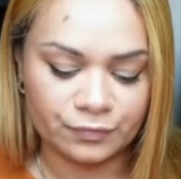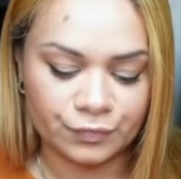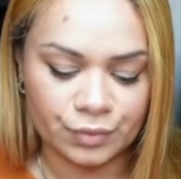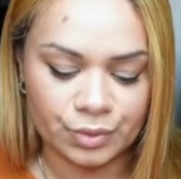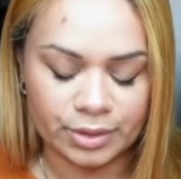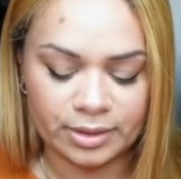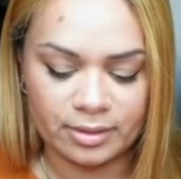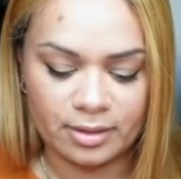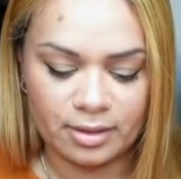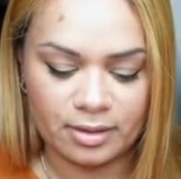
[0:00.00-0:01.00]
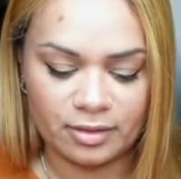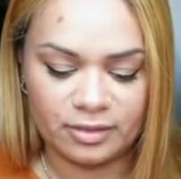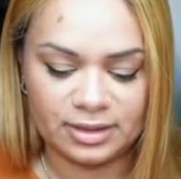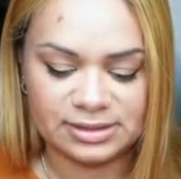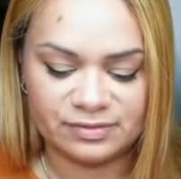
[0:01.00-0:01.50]
for
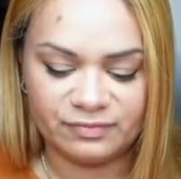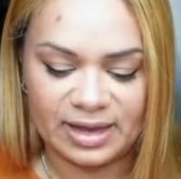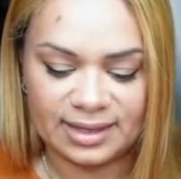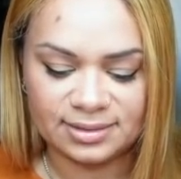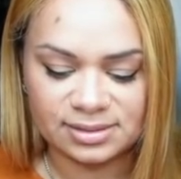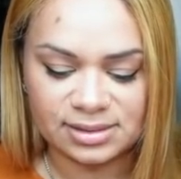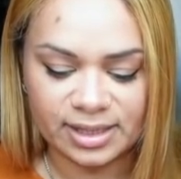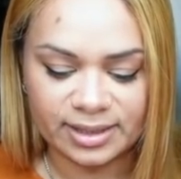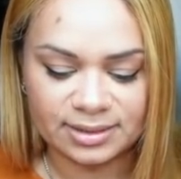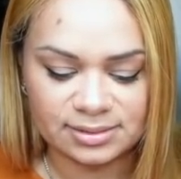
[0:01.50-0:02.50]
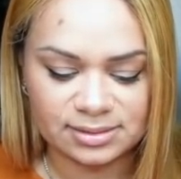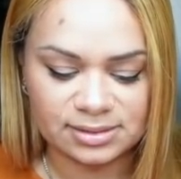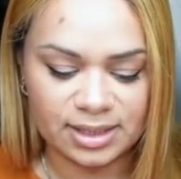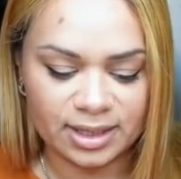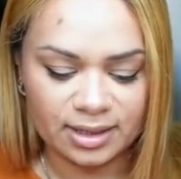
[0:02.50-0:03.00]
this Valentine's
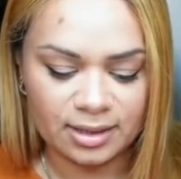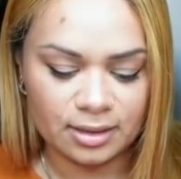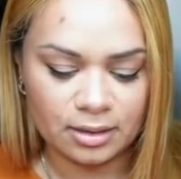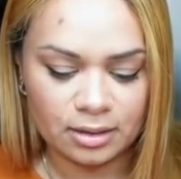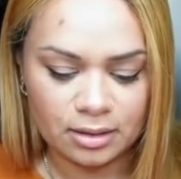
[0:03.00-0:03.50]
Day.